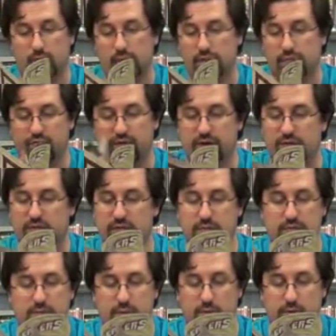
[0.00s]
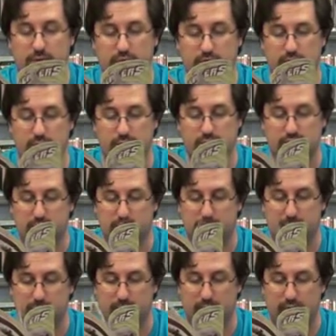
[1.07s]
Defenders seems to be one of those books that
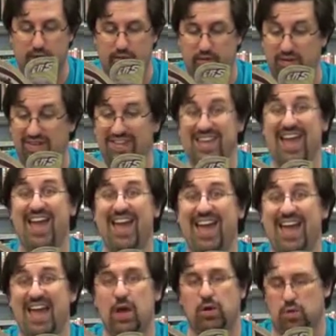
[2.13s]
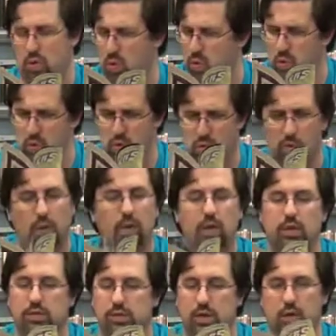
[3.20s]
people are either yay or no.
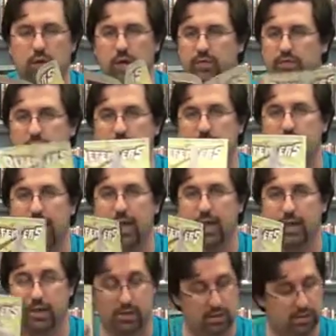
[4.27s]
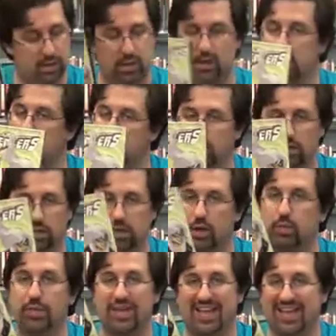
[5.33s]
So if you're yay, then you're going
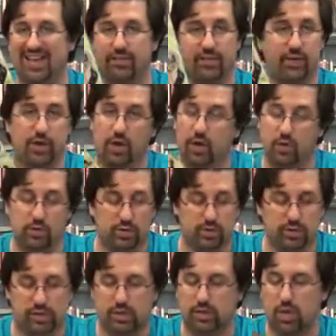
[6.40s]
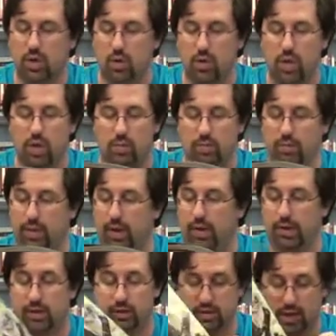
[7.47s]
to be yay. If you're no, you still no.
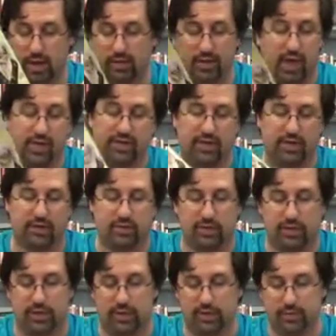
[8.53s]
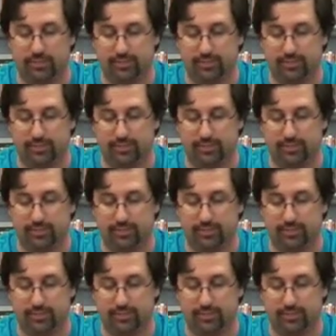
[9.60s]
But I think it's really good.